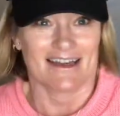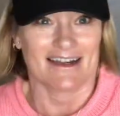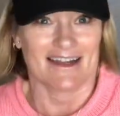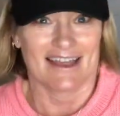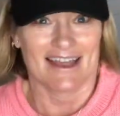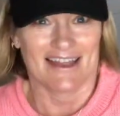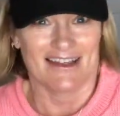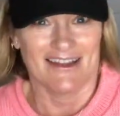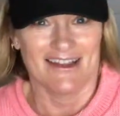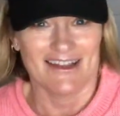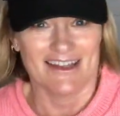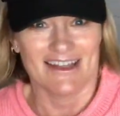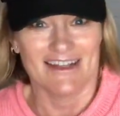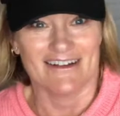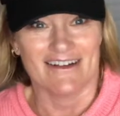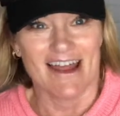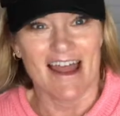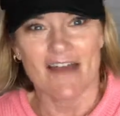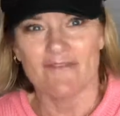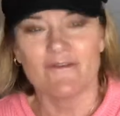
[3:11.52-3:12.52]
out a catalog
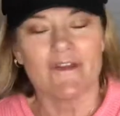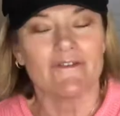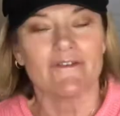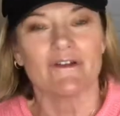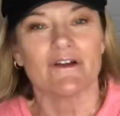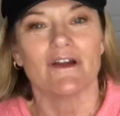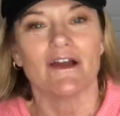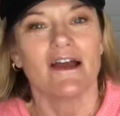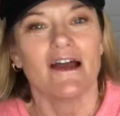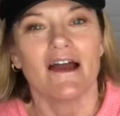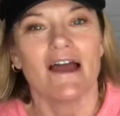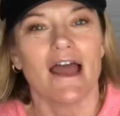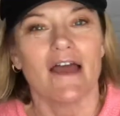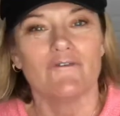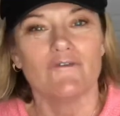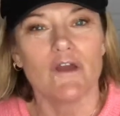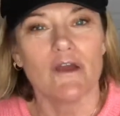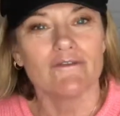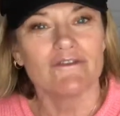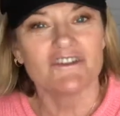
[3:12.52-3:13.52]
here.
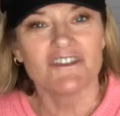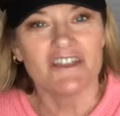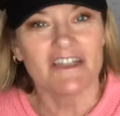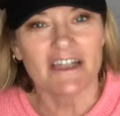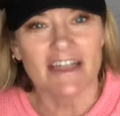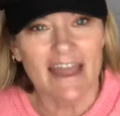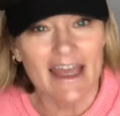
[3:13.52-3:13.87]
Have you ever seen a